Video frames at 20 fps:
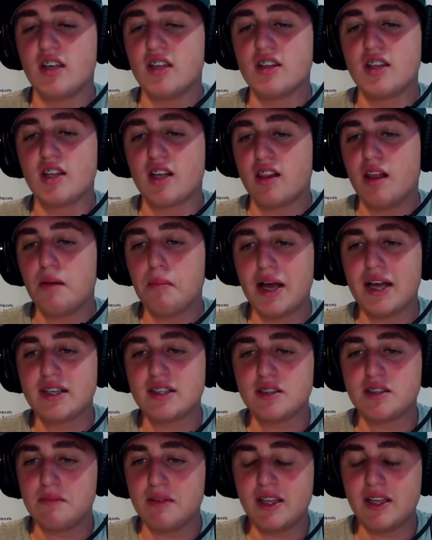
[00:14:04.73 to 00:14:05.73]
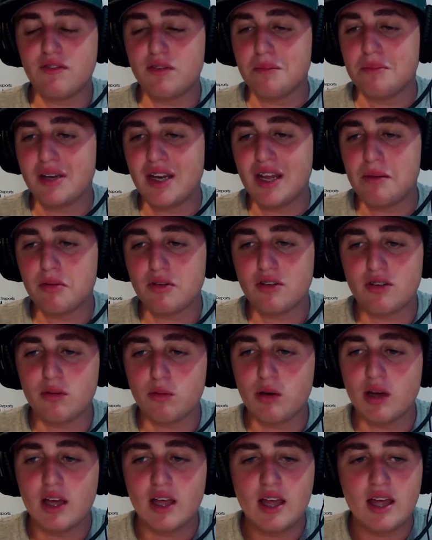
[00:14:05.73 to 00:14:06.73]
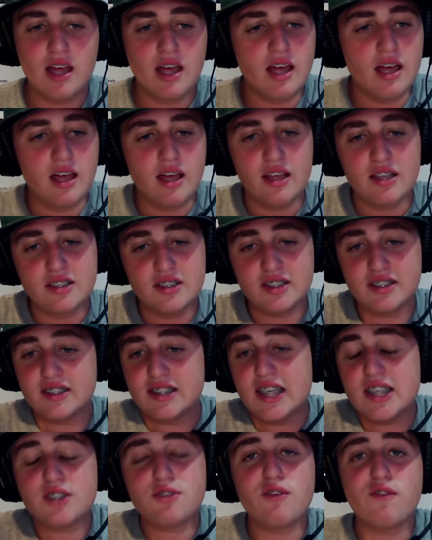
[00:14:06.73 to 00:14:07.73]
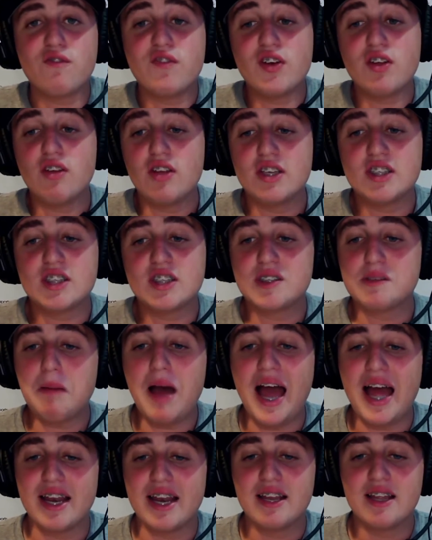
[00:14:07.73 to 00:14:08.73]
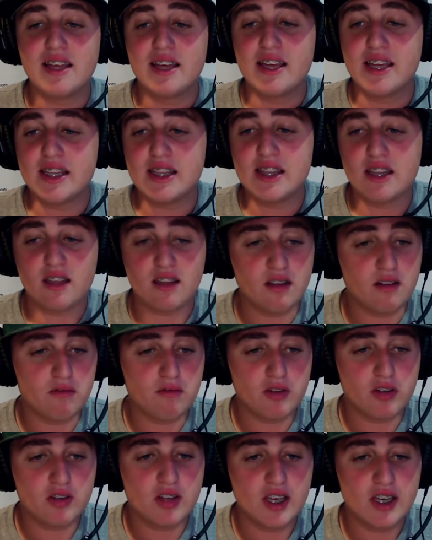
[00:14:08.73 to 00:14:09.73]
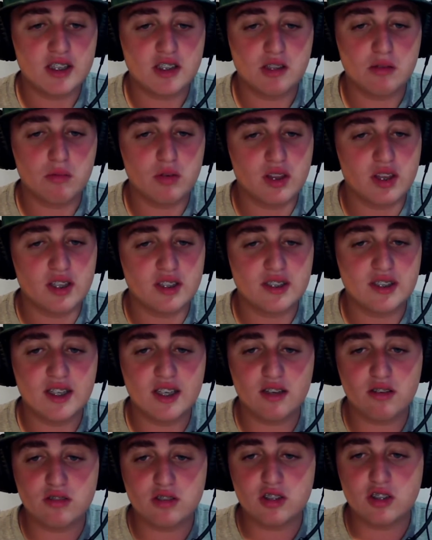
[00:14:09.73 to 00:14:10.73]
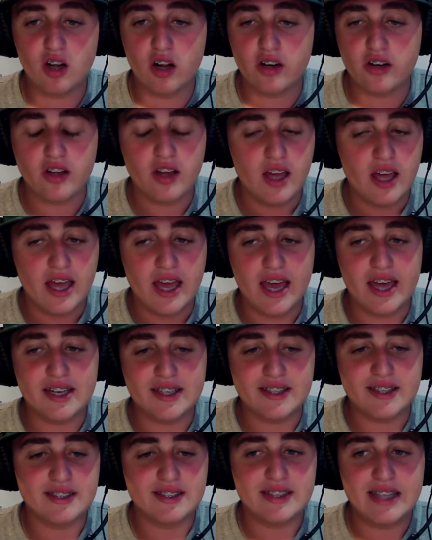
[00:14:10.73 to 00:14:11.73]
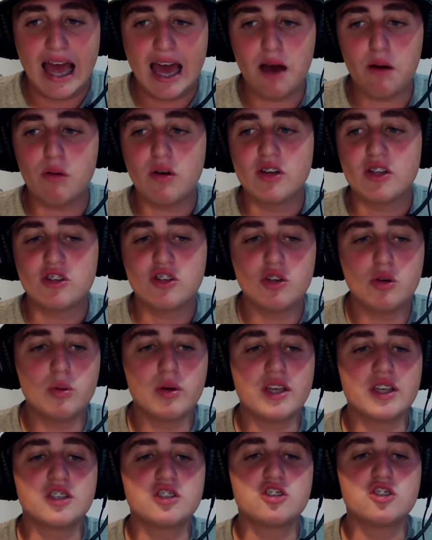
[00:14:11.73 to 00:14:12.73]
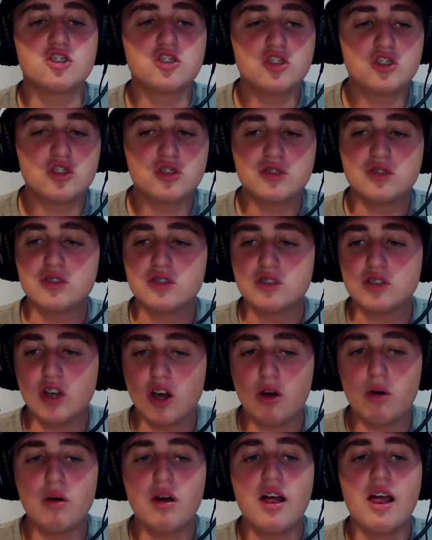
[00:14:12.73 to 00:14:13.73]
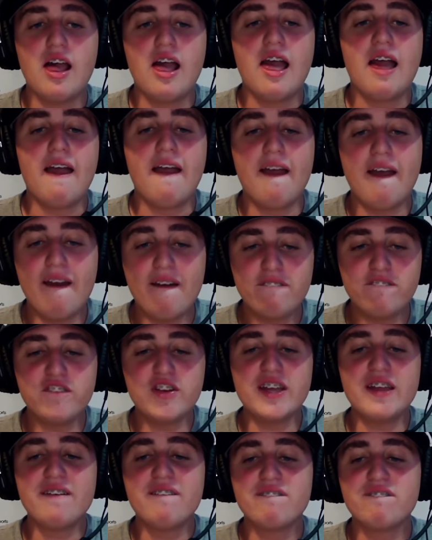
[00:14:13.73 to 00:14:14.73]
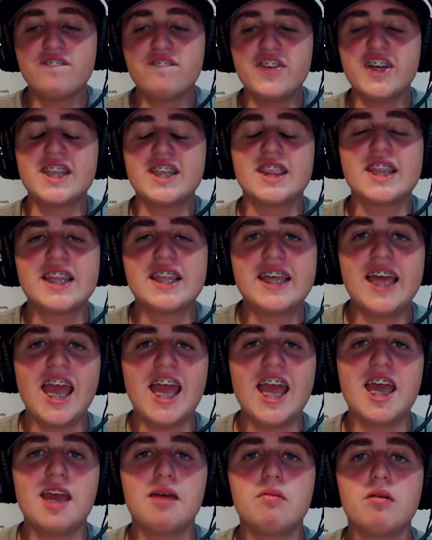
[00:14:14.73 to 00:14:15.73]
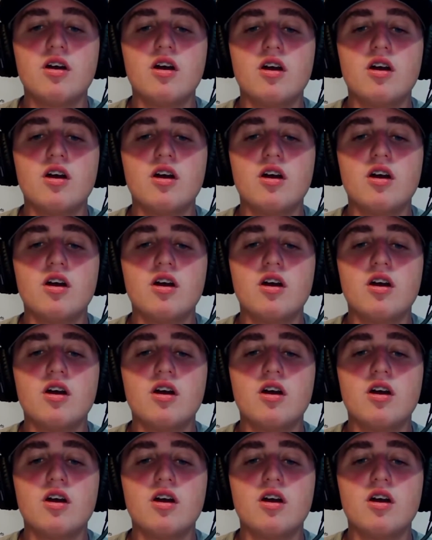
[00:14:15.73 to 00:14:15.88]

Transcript: The club hasn't even been able to successfully fill his spot in the rotation with a single starter, and is now doing so every 5th game